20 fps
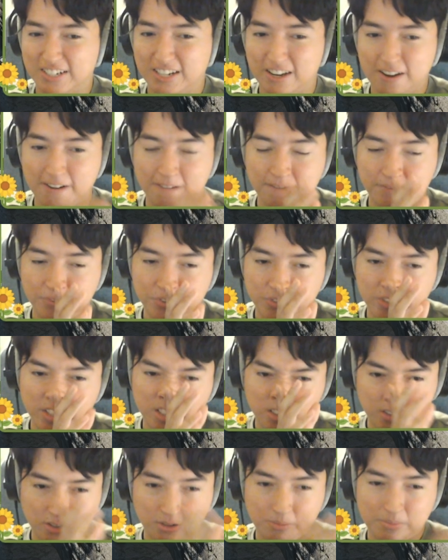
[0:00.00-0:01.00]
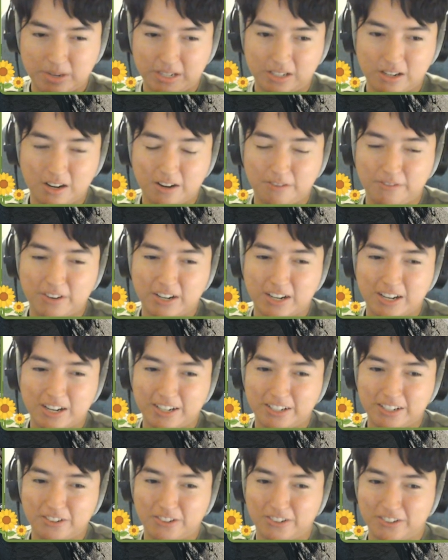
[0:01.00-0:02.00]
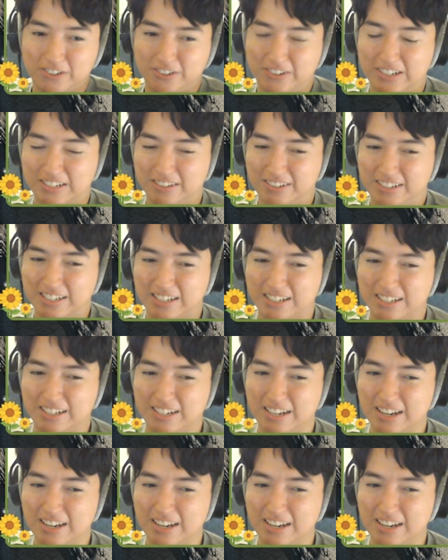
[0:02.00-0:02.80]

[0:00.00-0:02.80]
So I alerted my comrade Ayoyo outside.